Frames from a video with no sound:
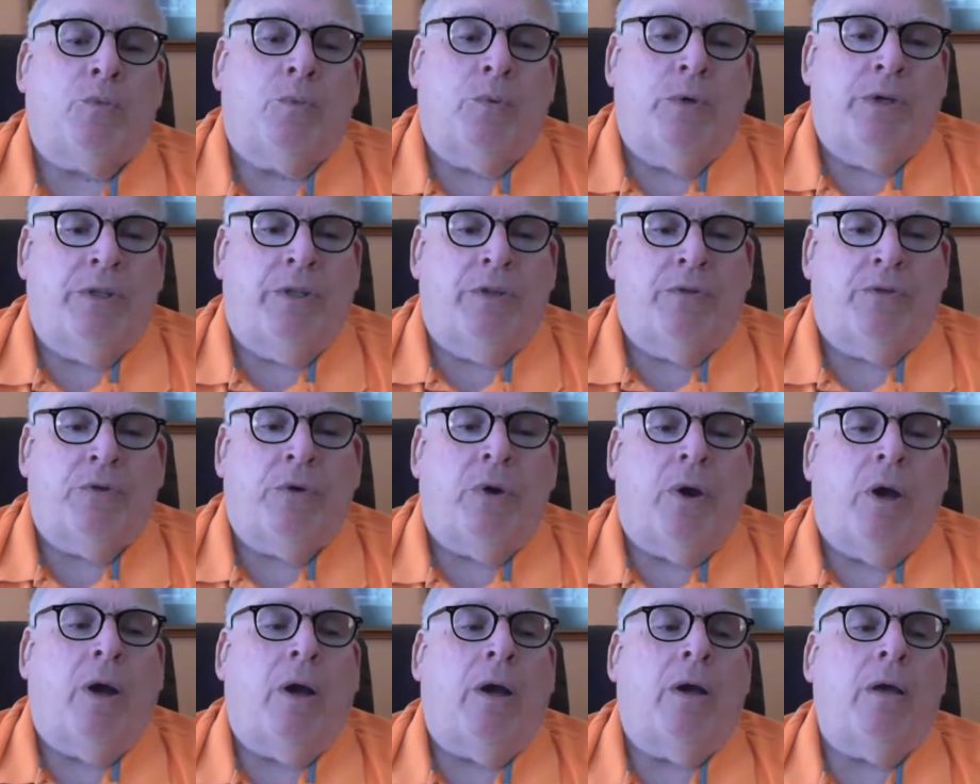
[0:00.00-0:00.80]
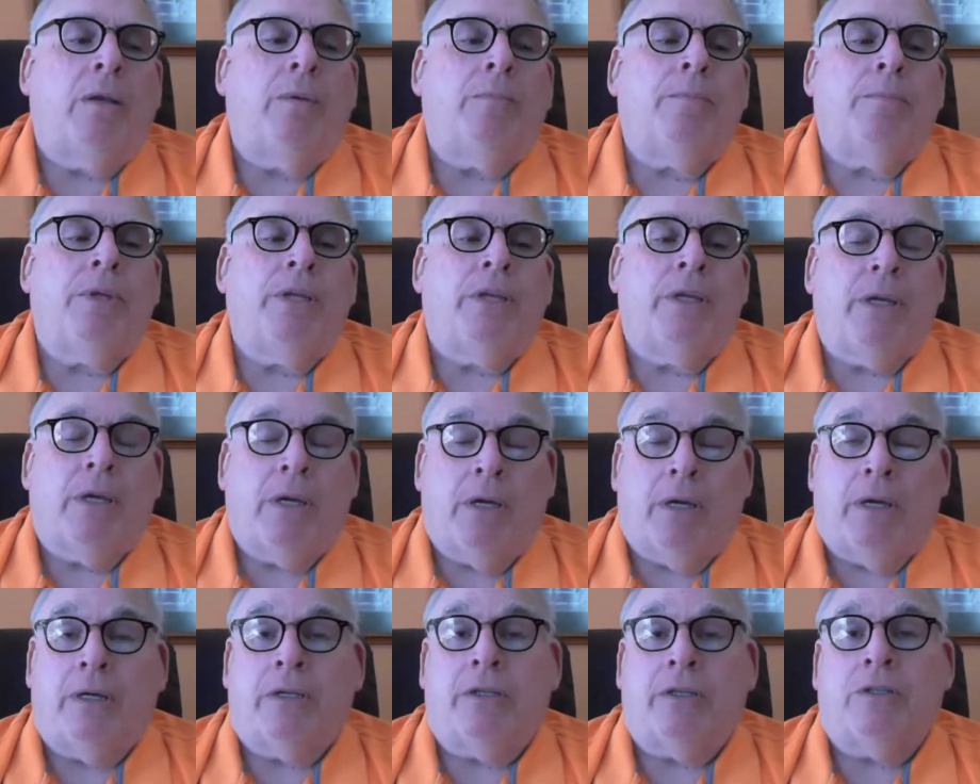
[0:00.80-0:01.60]
withdrawn
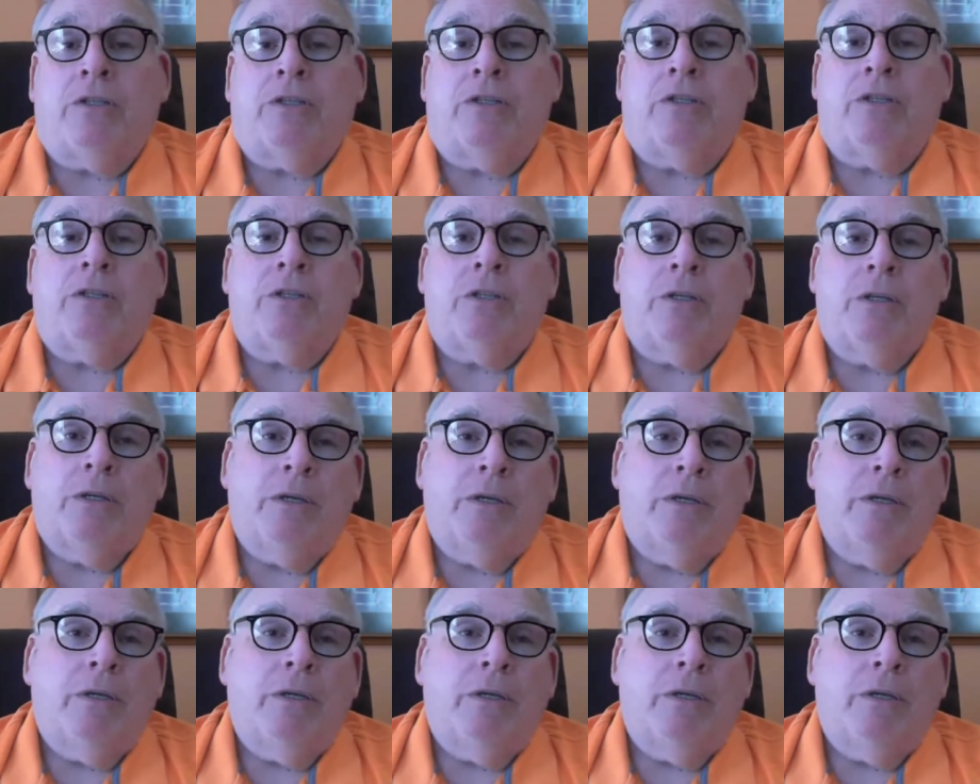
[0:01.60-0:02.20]
because